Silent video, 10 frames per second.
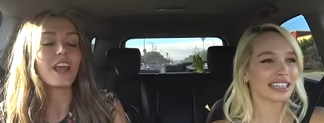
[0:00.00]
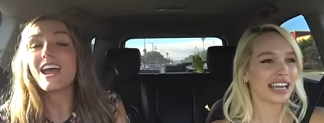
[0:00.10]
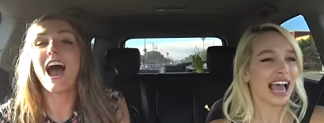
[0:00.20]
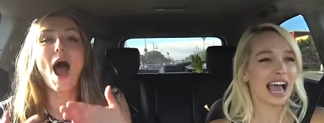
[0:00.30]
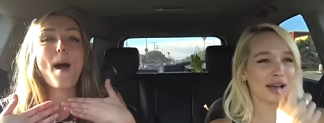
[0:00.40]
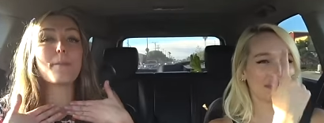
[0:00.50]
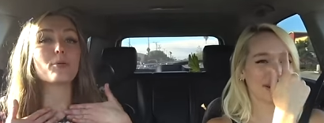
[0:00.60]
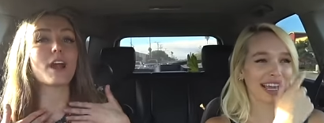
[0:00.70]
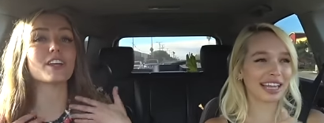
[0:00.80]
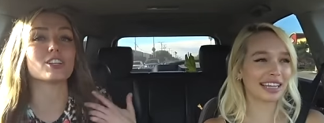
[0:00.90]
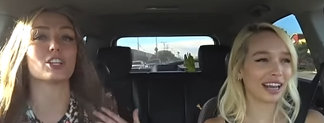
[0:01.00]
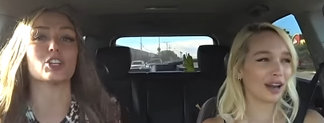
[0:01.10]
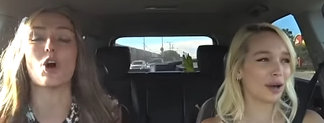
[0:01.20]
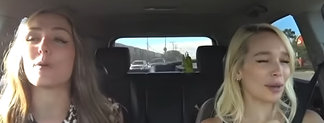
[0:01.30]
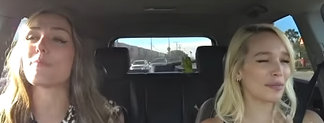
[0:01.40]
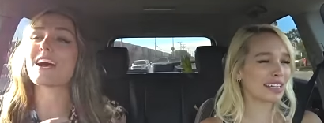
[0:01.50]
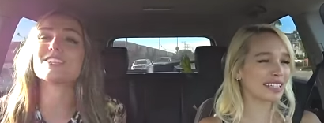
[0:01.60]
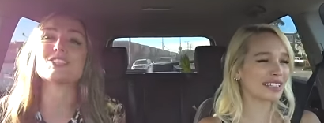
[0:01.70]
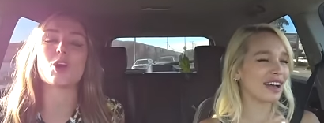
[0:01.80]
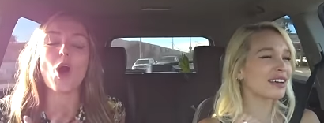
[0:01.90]
Speaker 1: I pray the Lord my
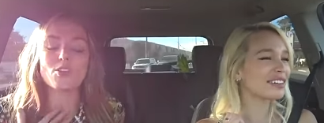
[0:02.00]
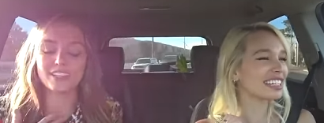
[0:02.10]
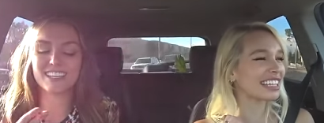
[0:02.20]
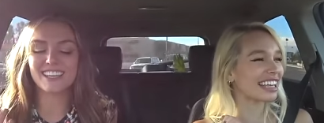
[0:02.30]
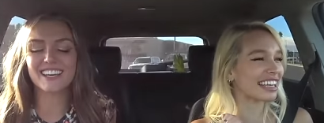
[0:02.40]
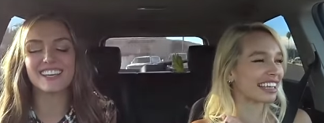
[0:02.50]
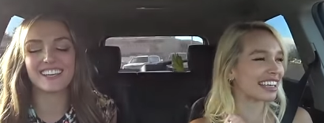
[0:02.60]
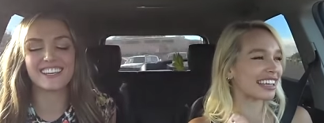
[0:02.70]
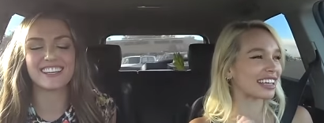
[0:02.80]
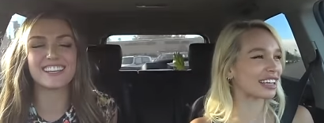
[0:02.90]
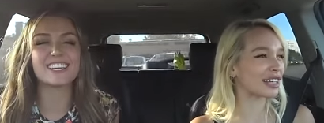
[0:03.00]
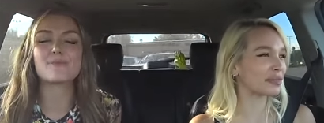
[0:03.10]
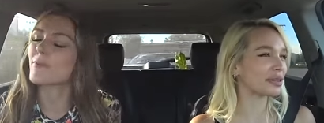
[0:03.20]
soul to keep.